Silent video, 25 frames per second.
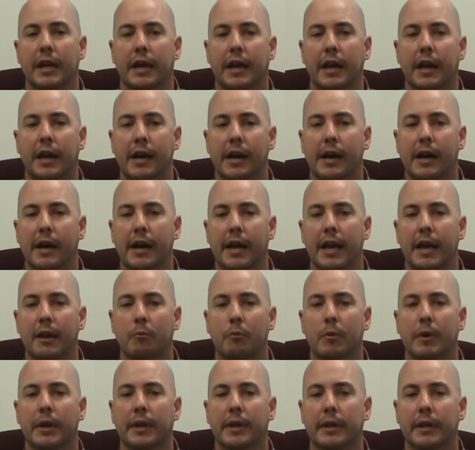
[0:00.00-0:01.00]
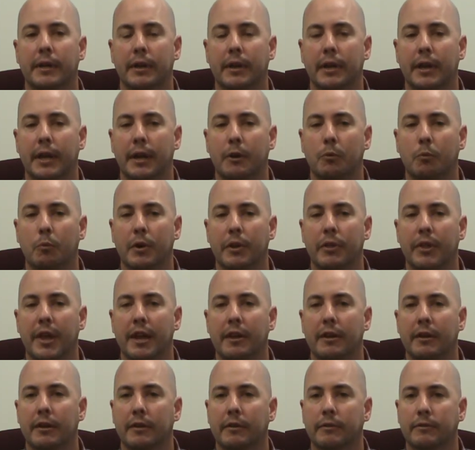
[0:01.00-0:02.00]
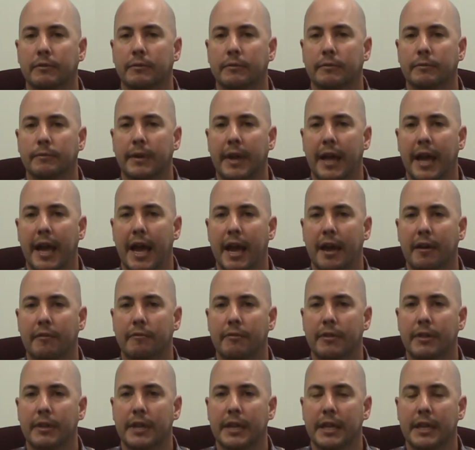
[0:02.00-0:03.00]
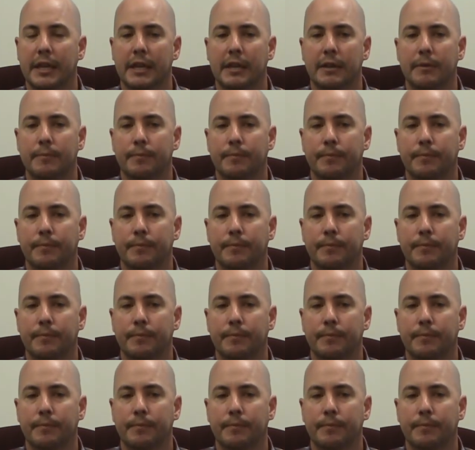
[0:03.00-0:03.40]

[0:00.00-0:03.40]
and when they have the